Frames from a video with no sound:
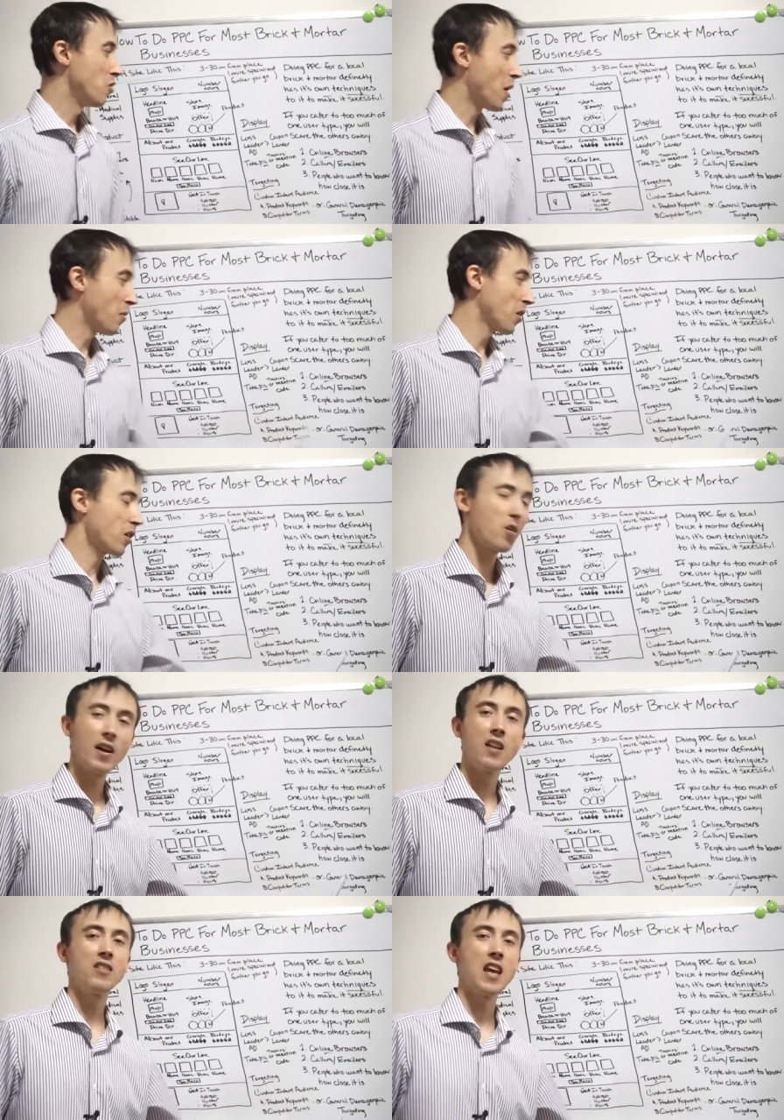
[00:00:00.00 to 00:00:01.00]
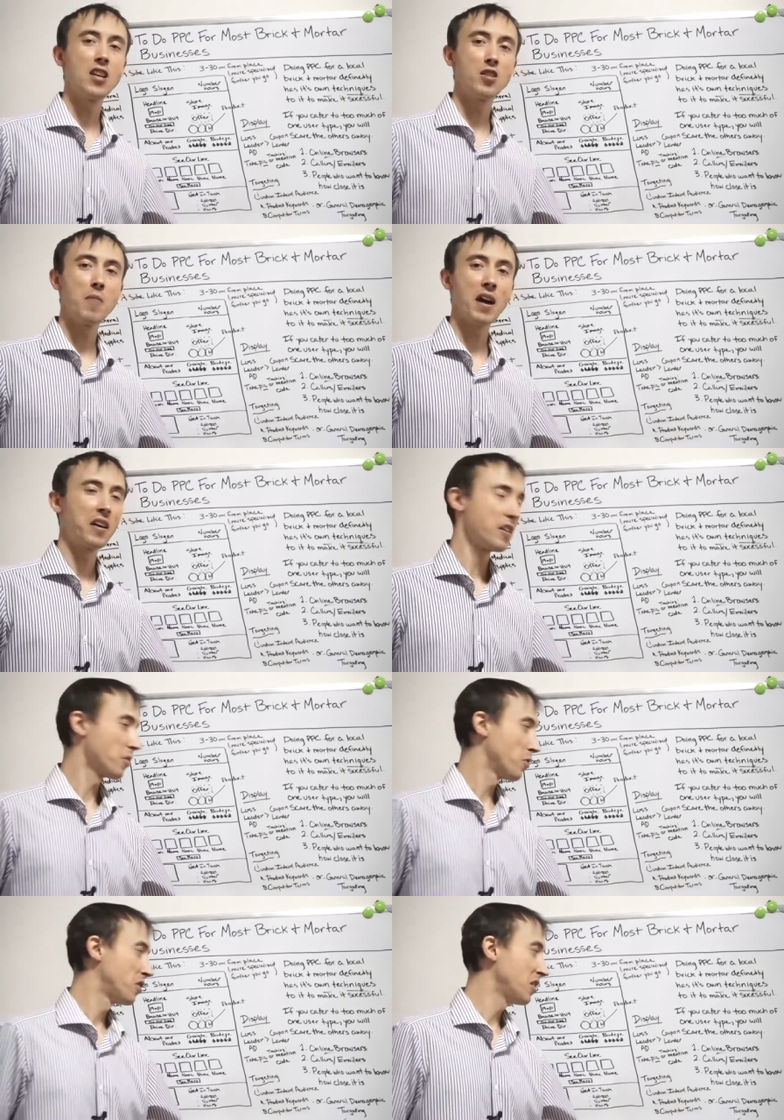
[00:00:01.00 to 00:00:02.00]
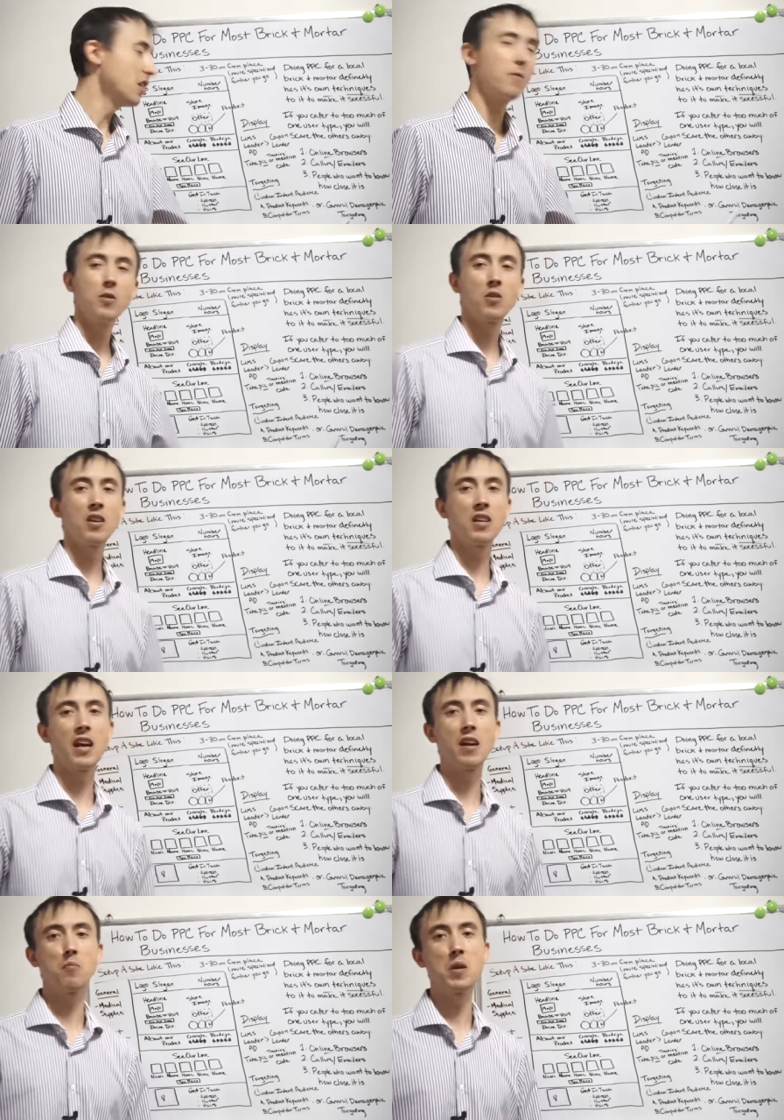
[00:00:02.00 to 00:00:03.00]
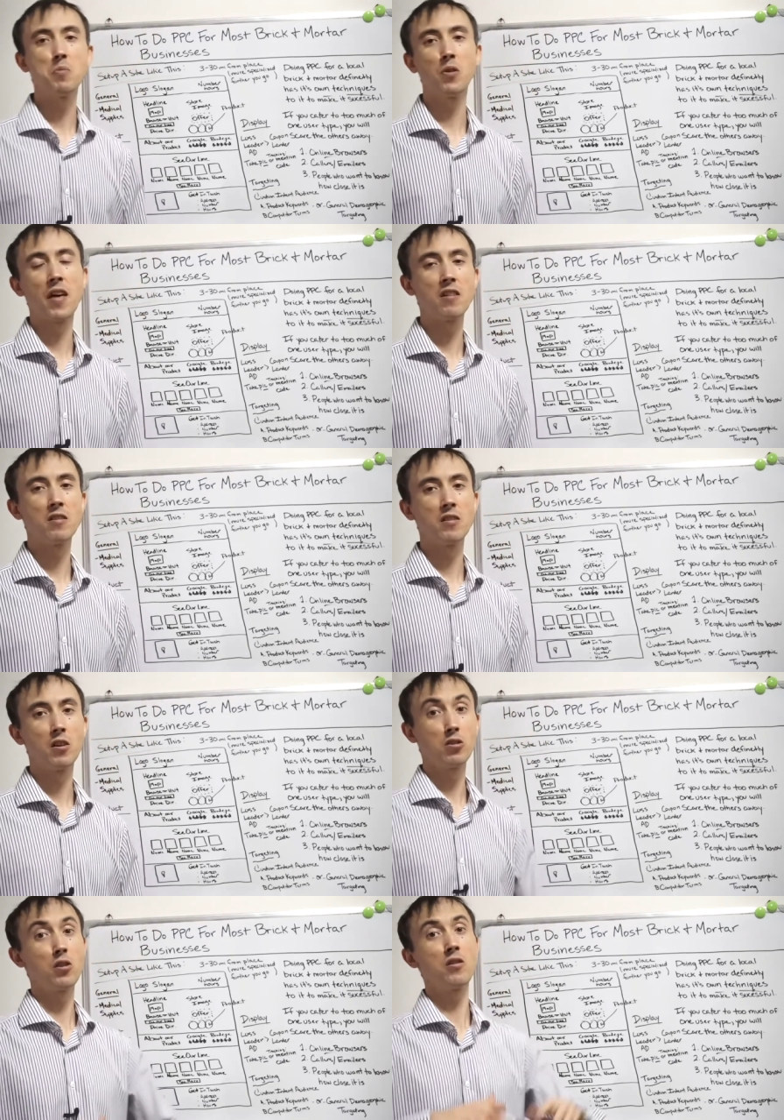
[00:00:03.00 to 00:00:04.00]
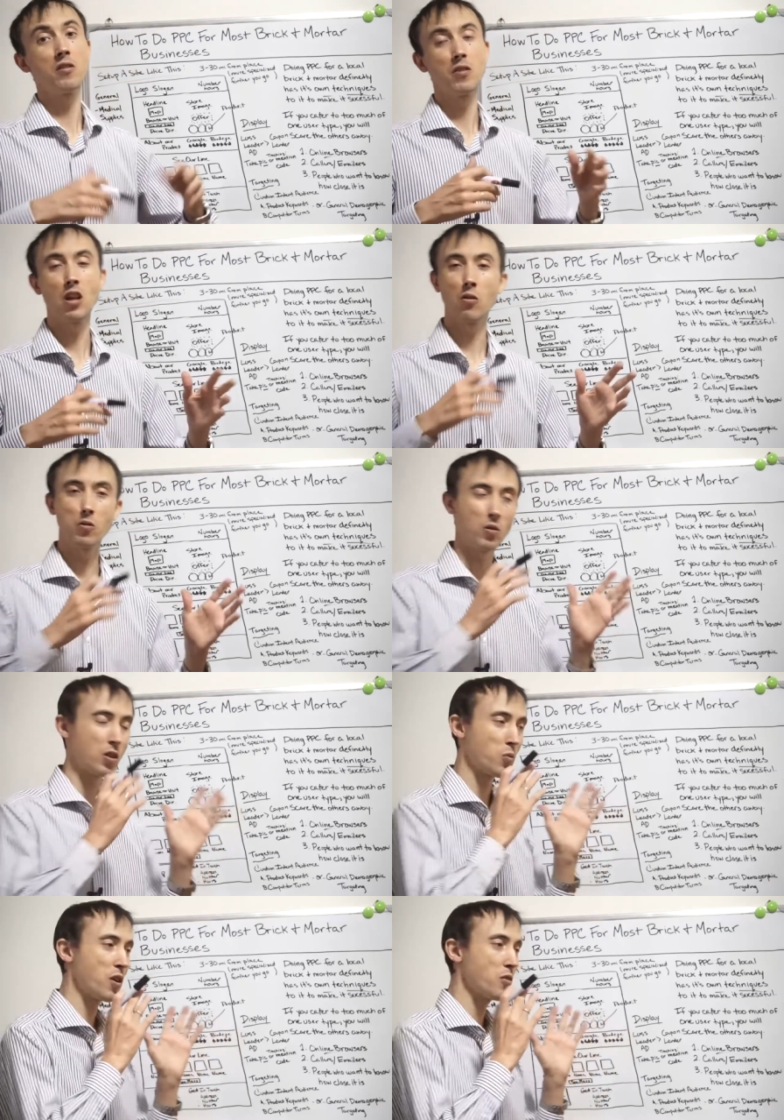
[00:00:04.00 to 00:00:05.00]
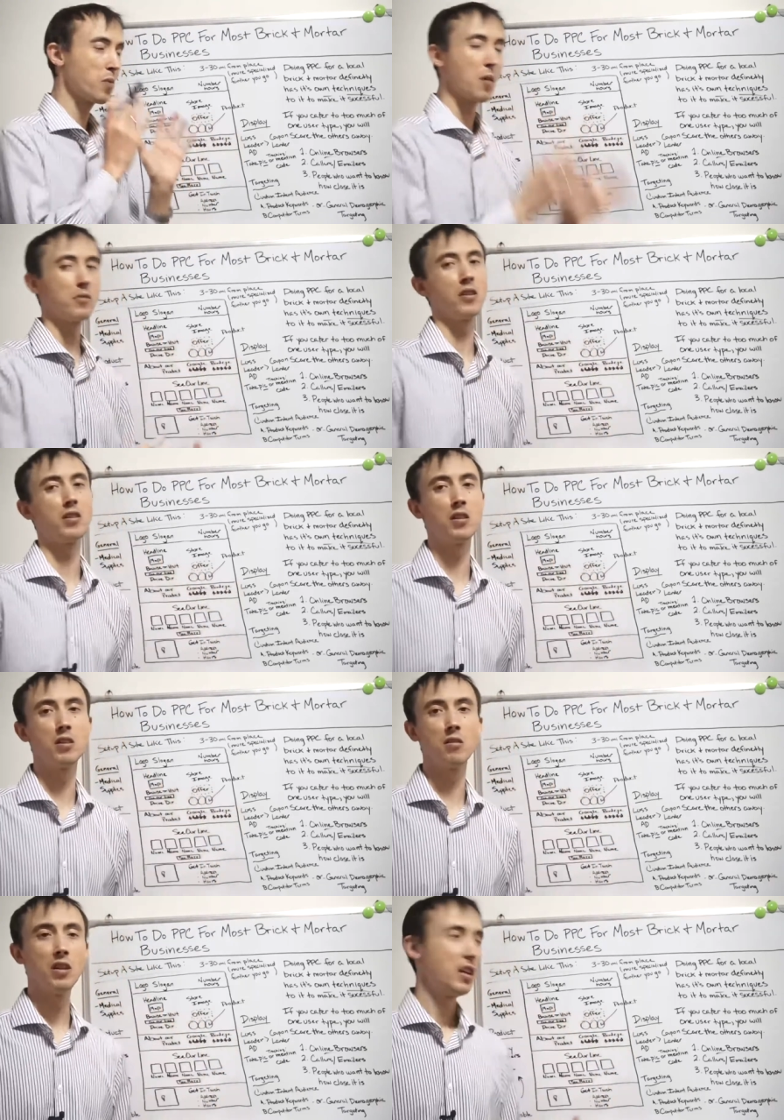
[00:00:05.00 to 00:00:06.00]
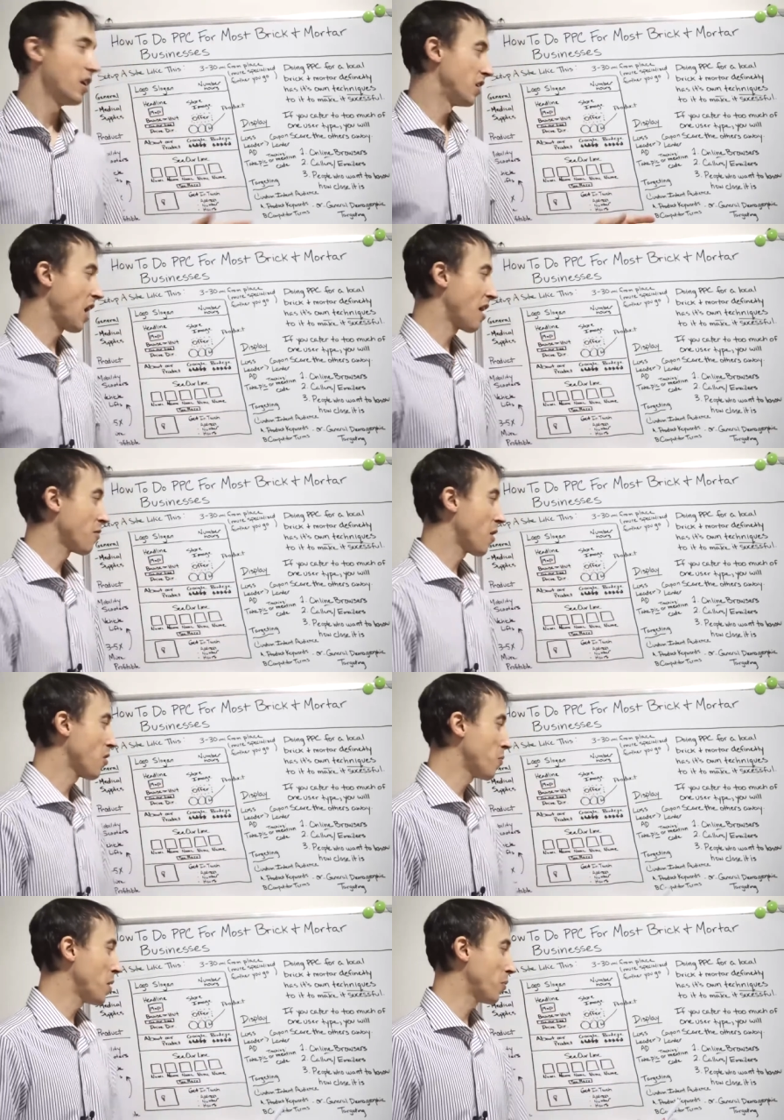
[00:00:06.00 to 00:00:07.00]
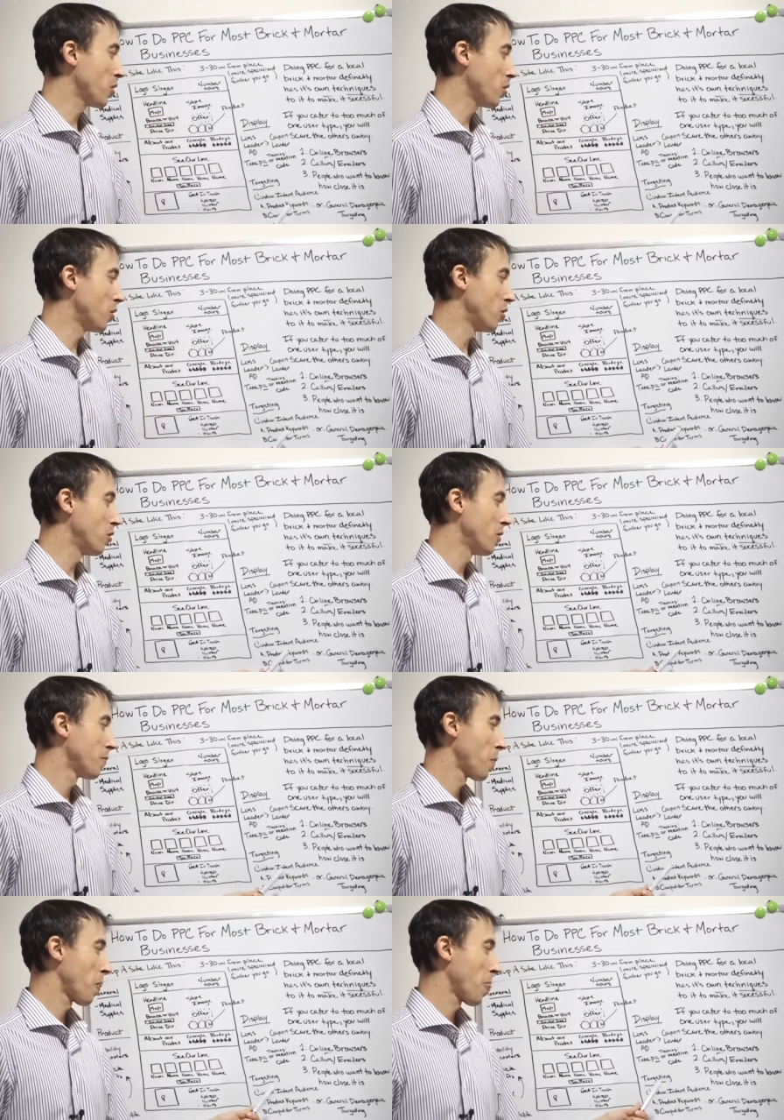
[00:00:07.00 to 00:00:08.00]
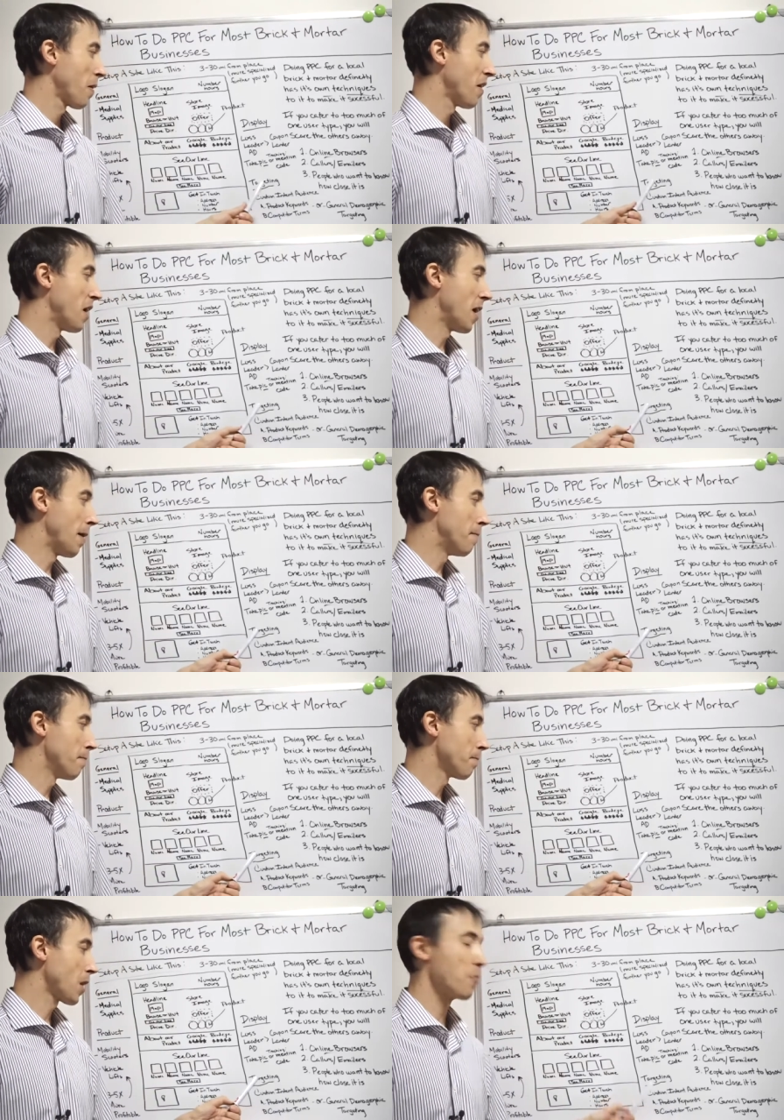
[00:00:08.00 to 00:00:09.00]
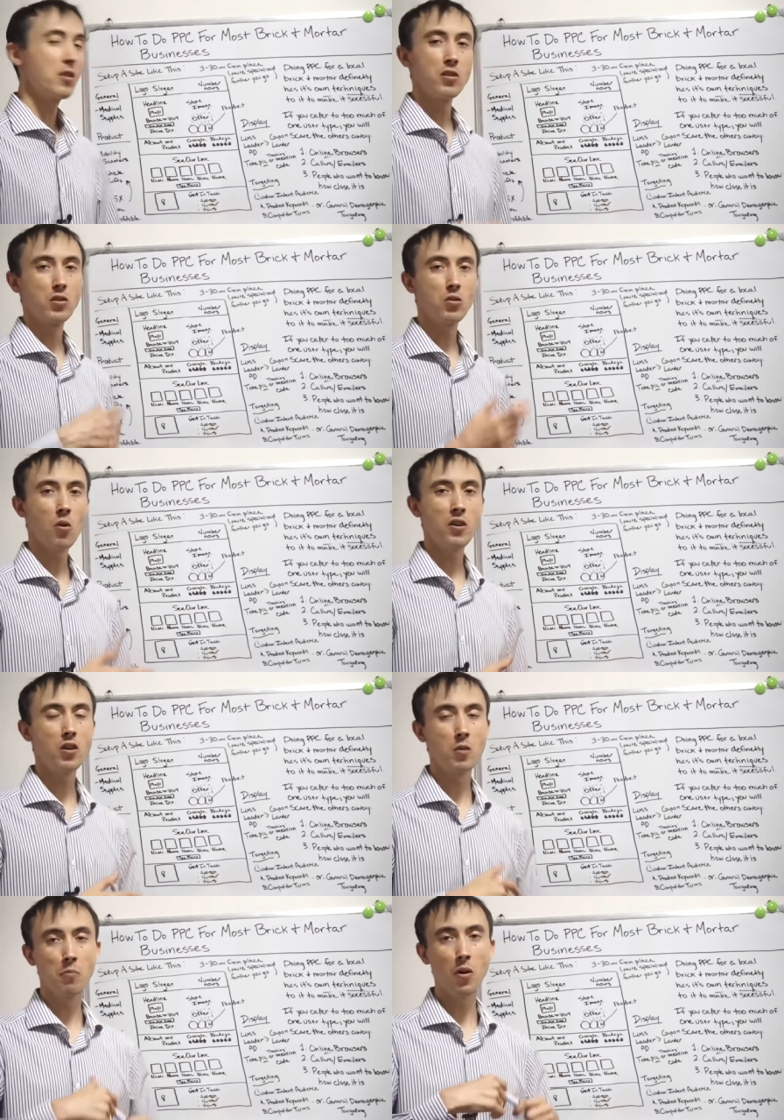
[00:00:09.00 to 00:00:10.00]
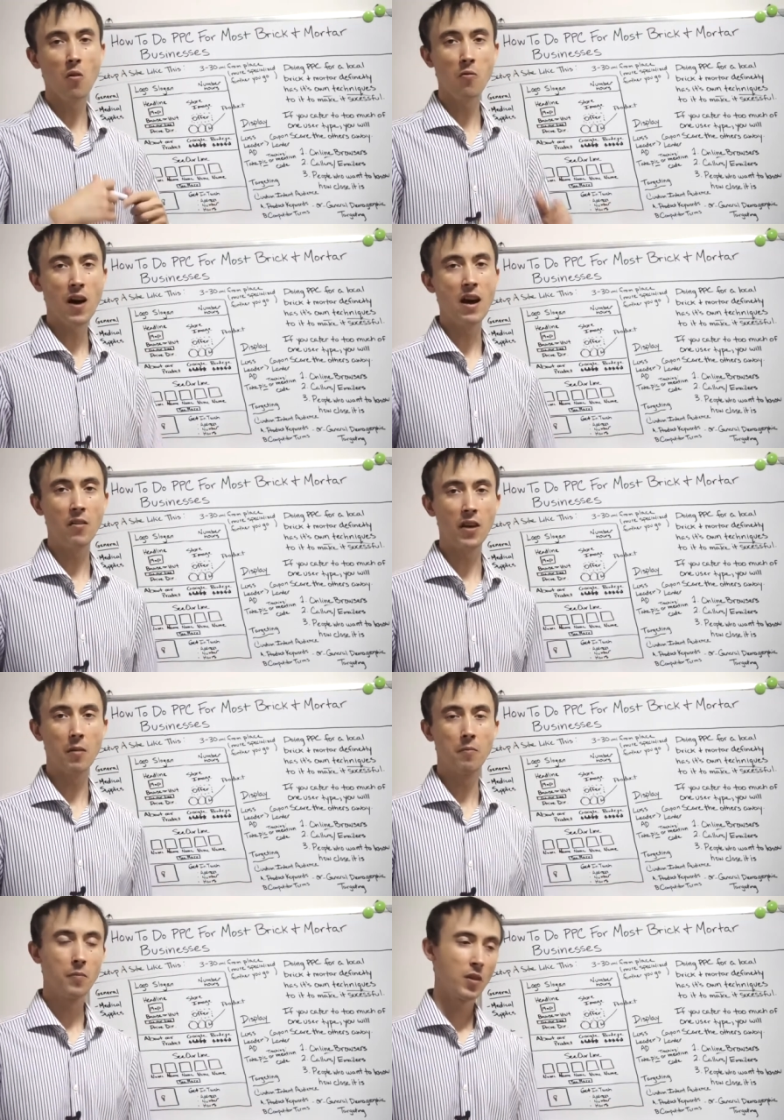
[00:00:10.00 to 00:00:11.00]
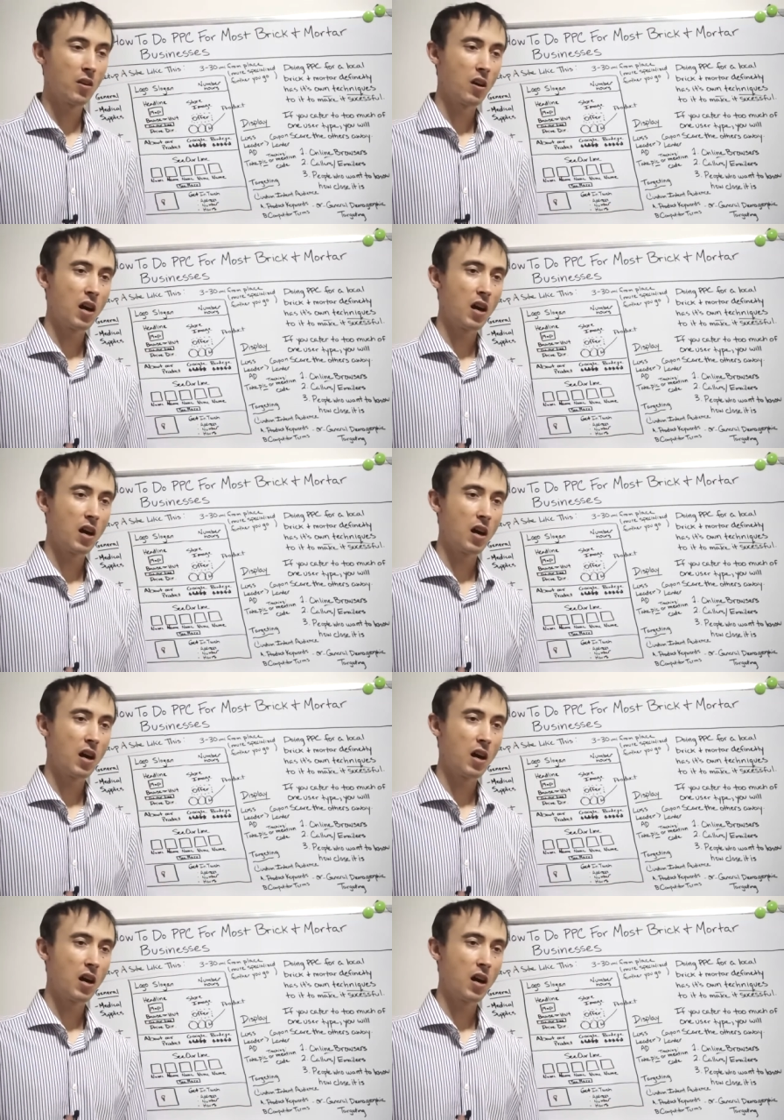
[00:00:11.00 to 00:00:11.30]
you may want to go ahead and take your mechanism and see if you can get people that are a certain, because what you'll be able to do is out of all the people who come into your store, you can profile them,